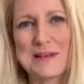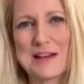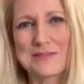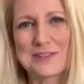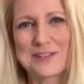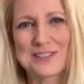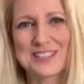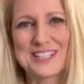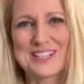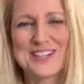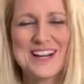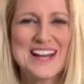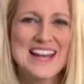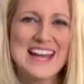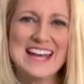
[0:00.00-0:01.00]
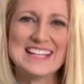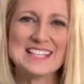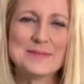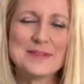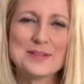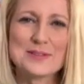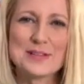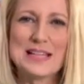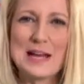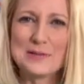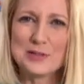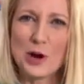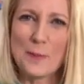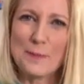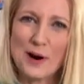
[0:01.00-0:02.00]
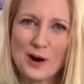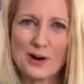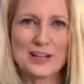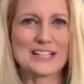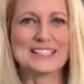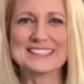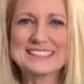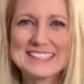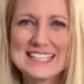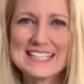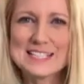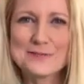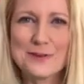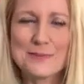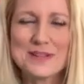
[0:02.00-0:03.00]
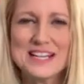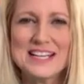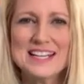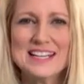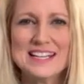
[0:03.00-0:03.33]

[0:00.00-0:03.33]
Mountain earlier. And some of those clouds are parting, at least from